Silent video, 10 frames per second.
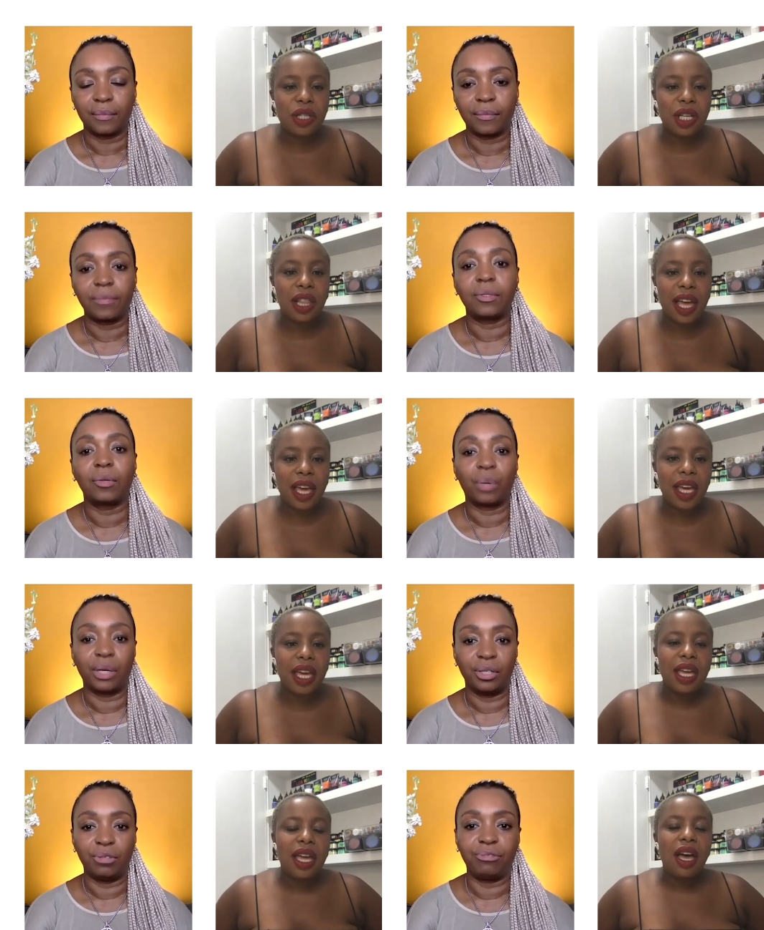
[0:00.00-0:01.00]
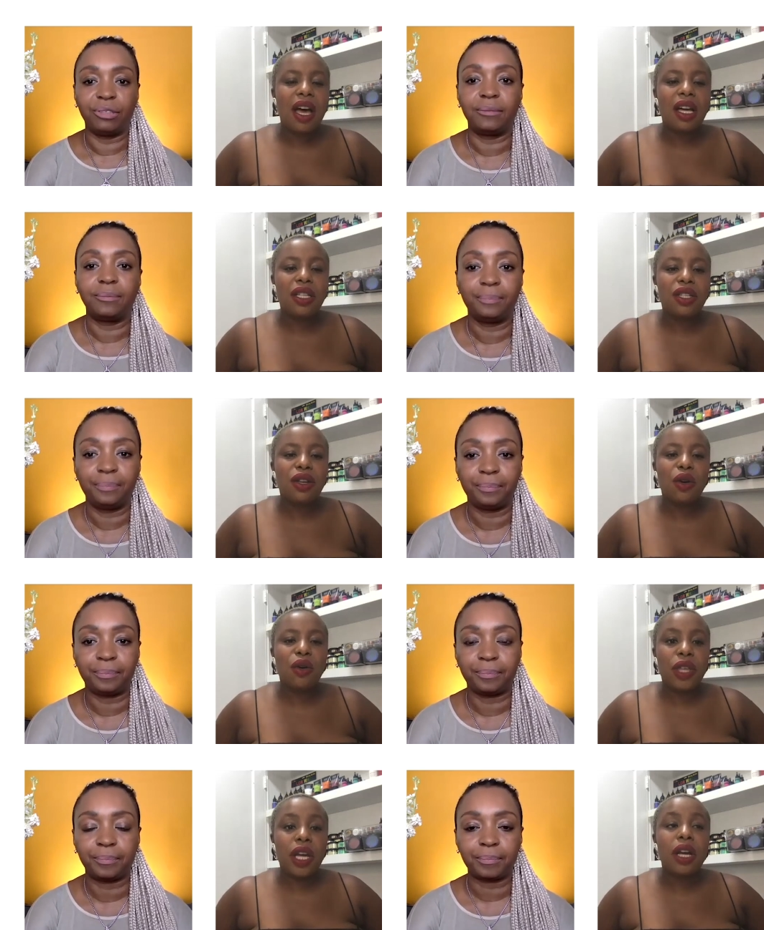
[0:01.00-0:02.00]
Speaker 1: alike. Uh, so
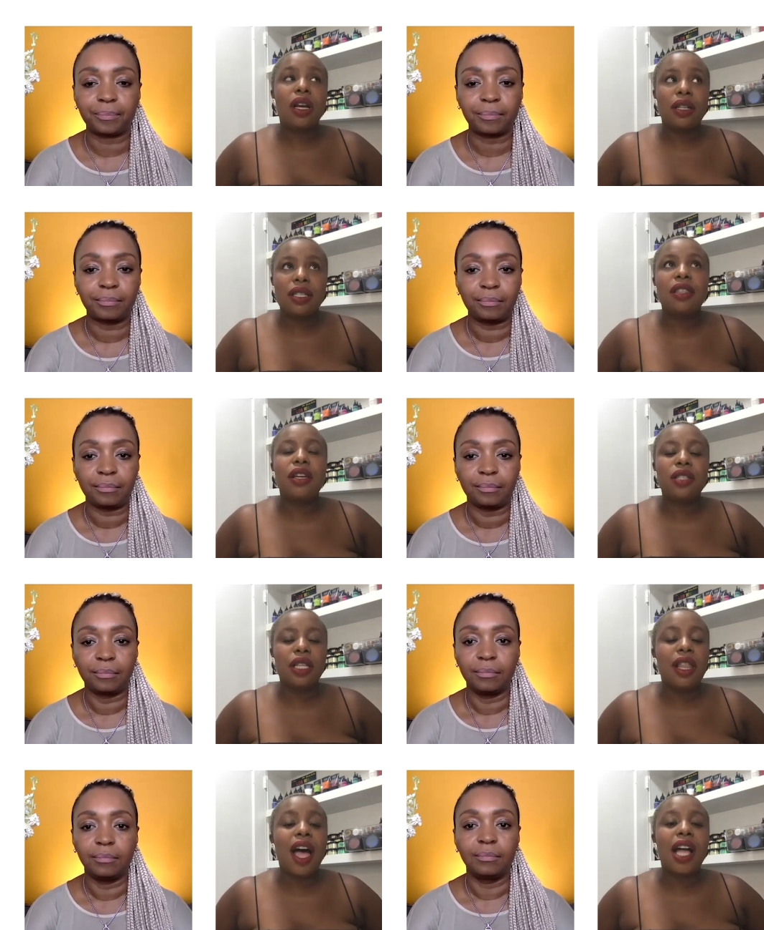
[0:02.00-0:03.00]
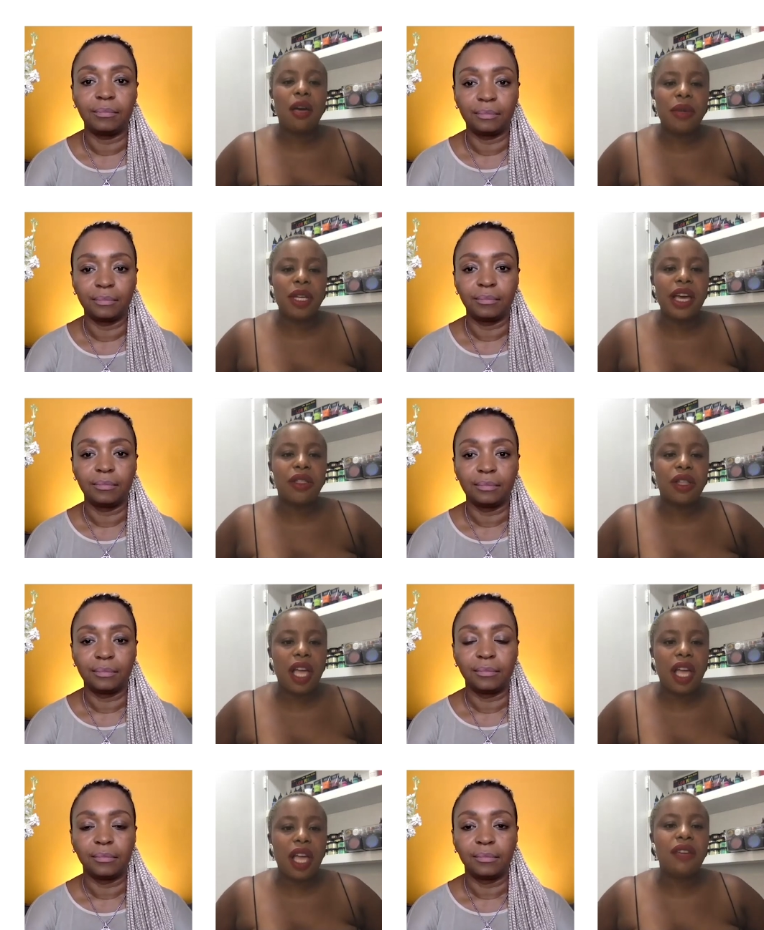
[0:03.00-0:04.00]
there's there's a lot coming down the line,
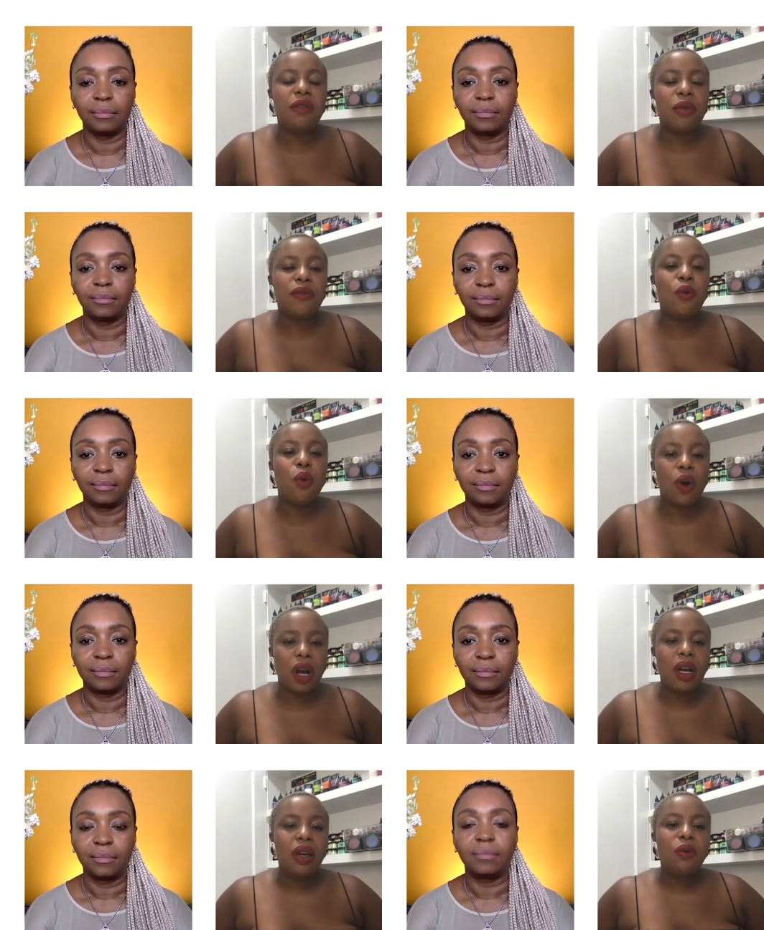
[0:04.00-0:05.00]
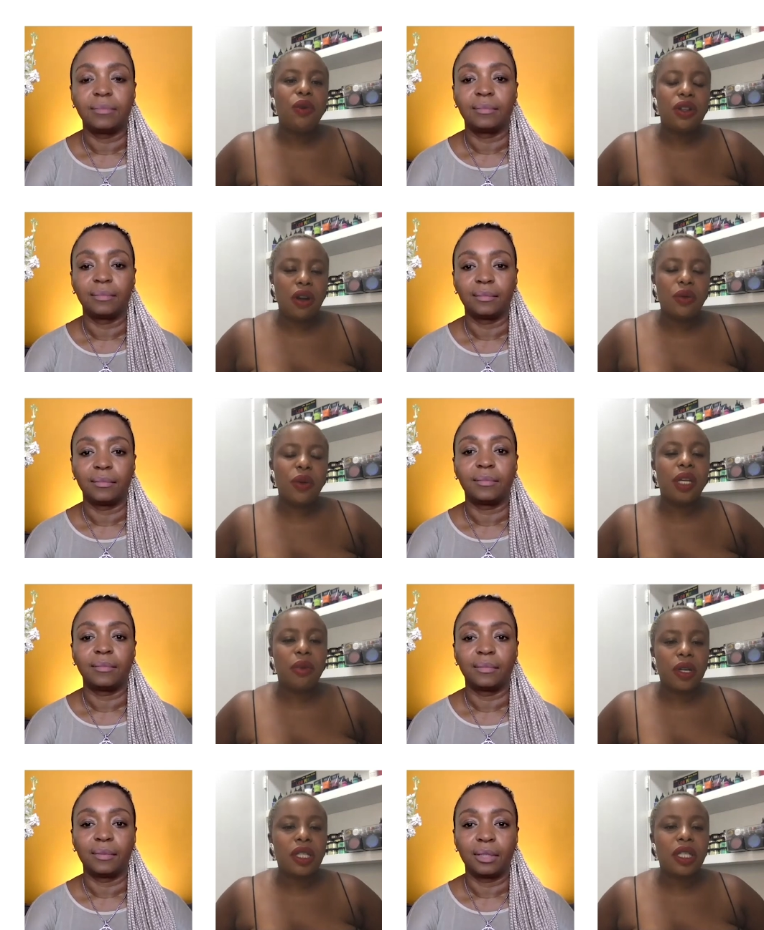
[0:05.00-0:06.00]
even before we start doing in-person
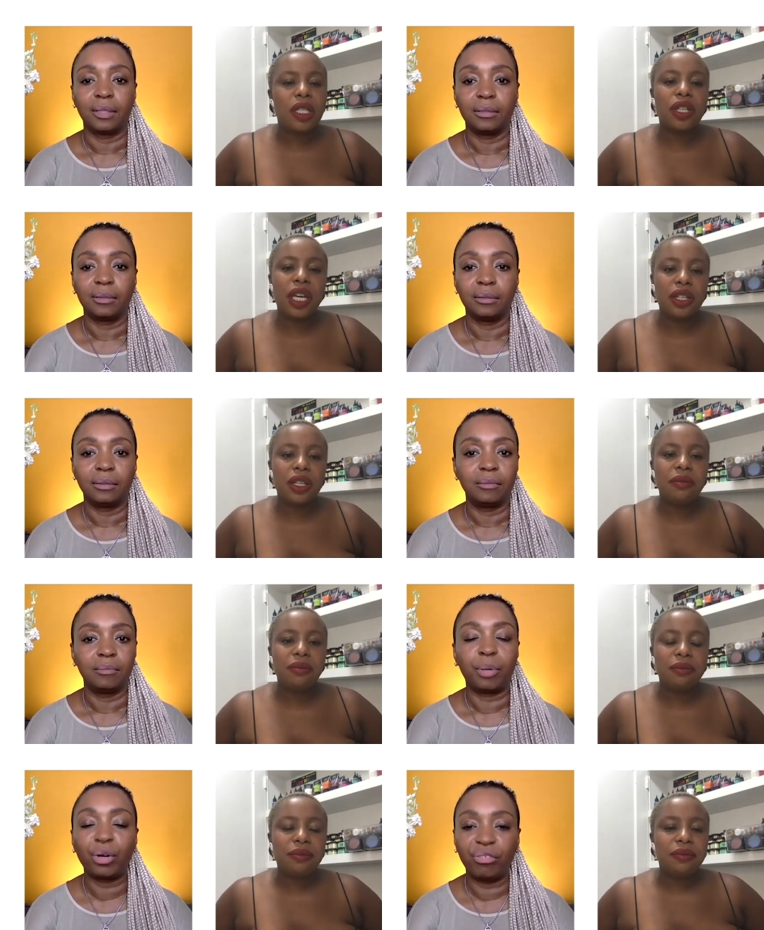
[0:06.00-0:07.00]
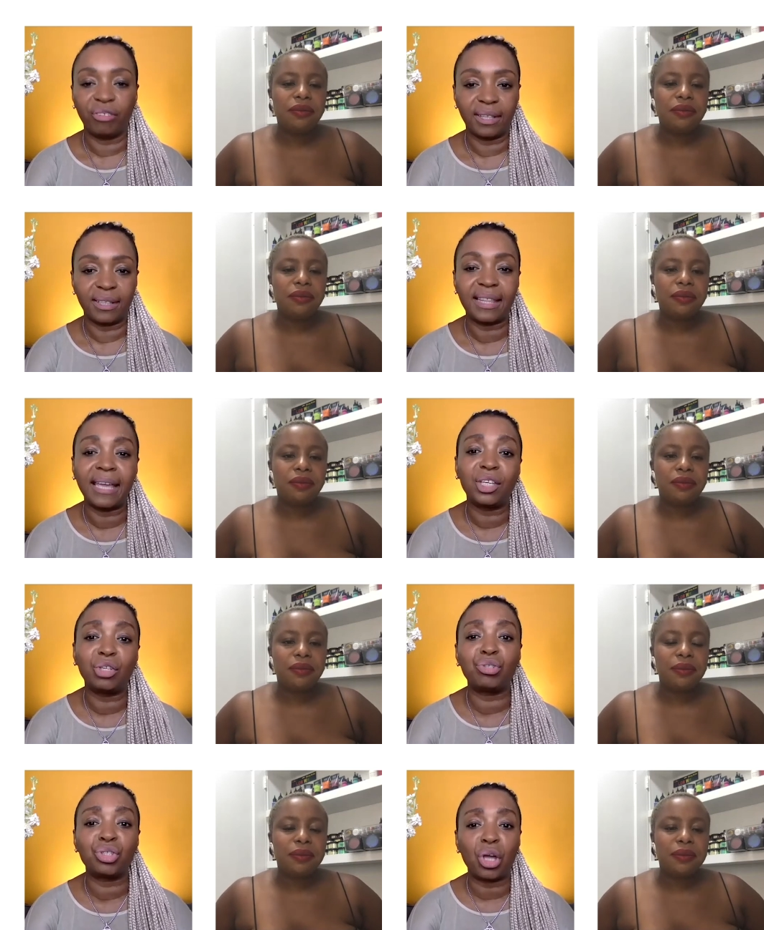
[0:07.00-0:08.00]
Speaker 2: education perfect. Thank you
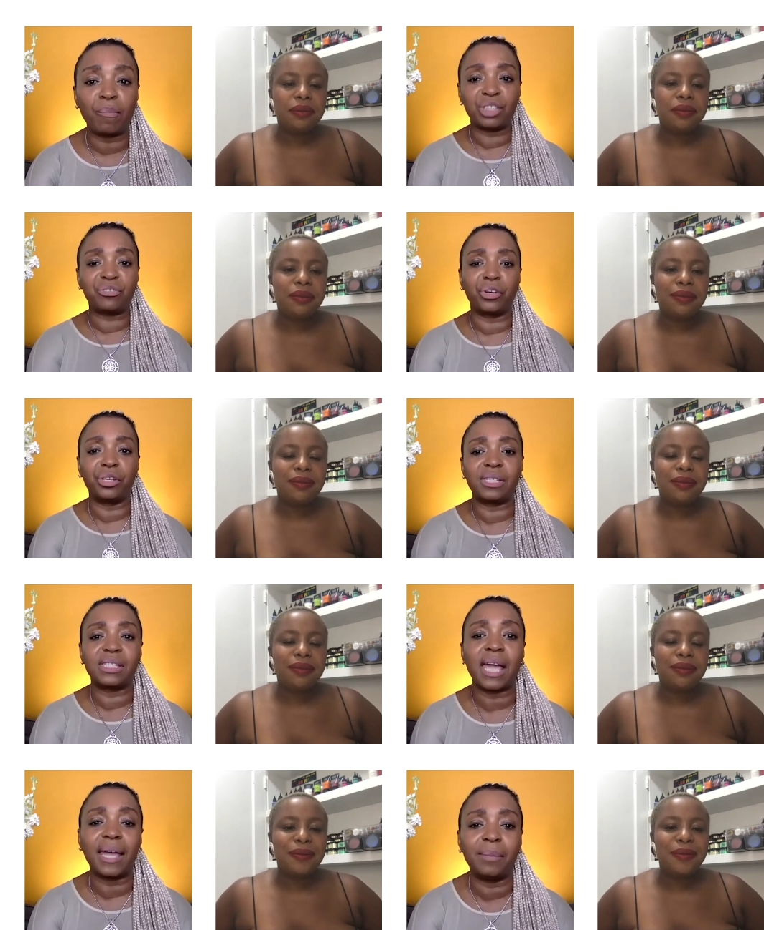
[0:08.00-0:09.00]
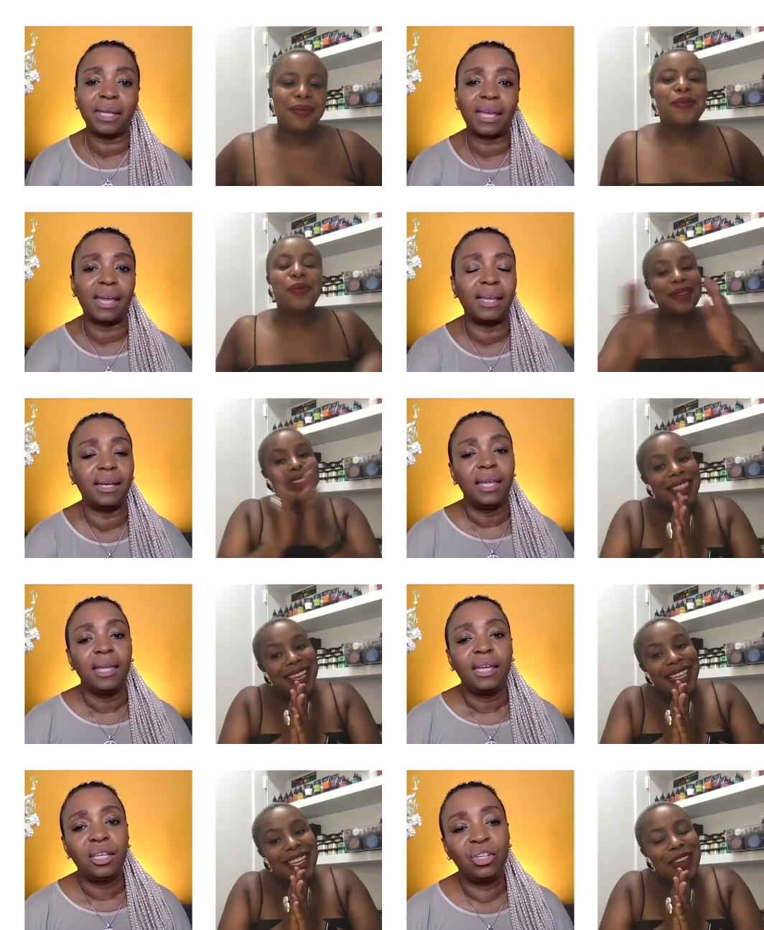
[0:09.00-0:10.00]
so much for your time again.
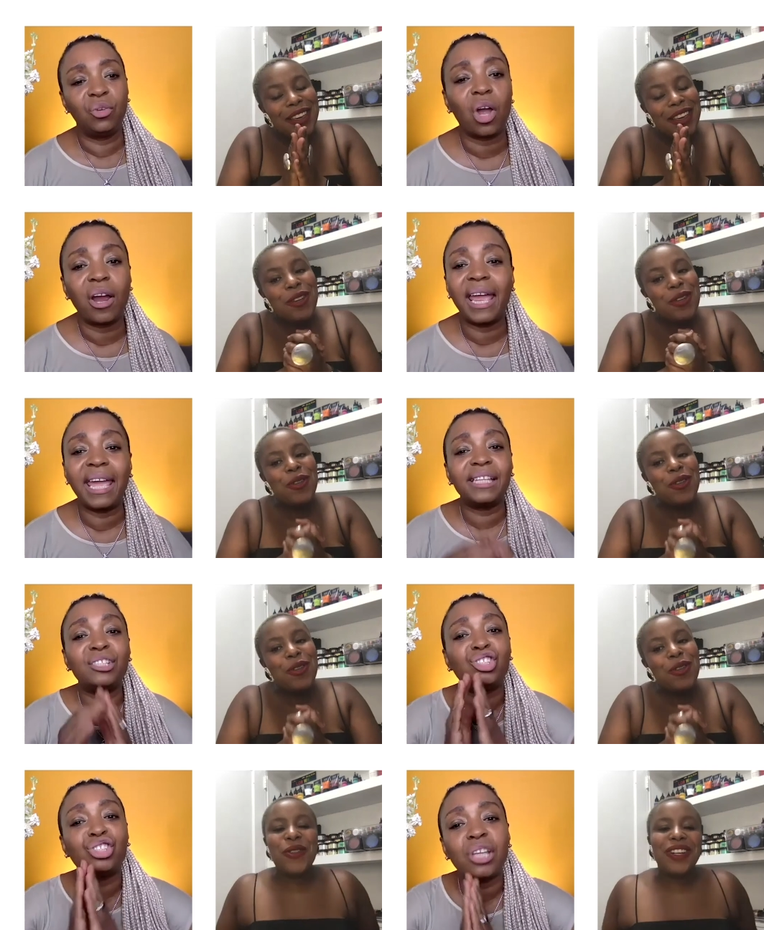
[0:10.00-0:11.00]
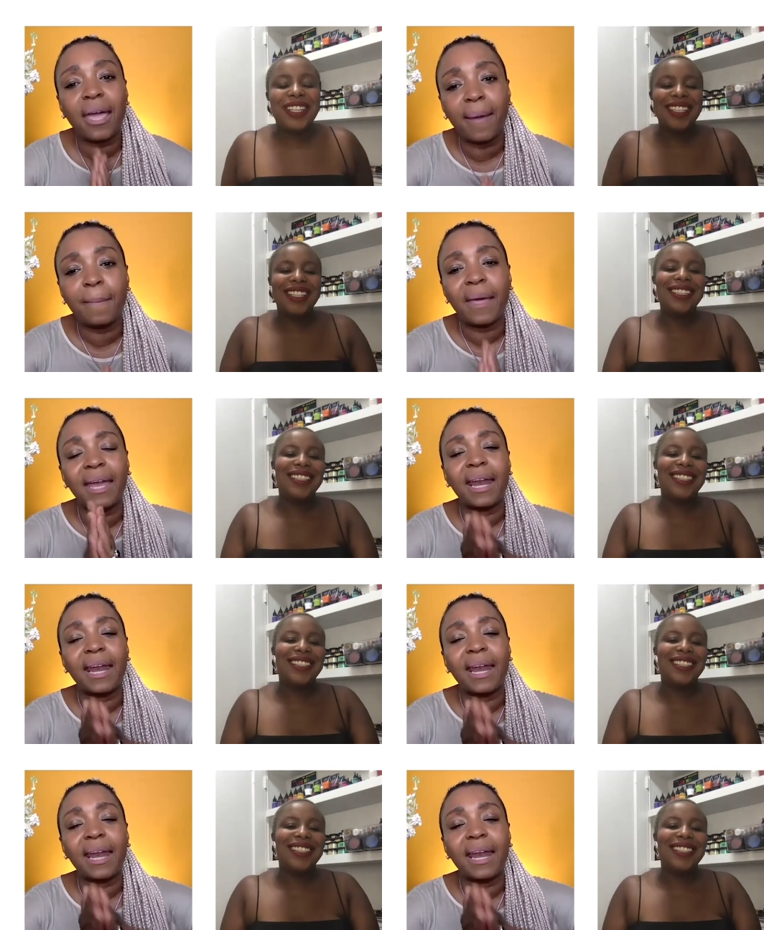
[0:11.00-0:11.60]
You are a gem, and